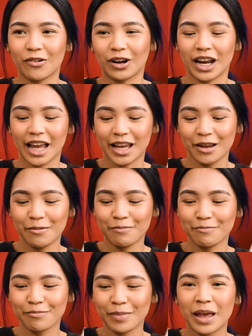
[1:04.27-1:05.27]
or like
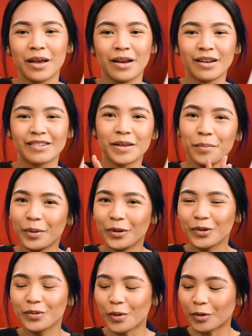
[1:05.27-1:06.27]
simple
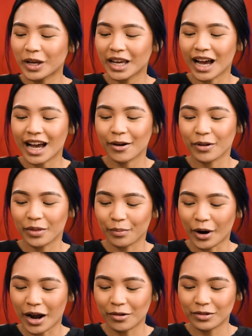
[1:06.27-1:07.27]
smoky eye with
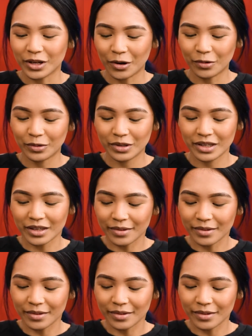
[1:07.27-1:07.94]
brown tones.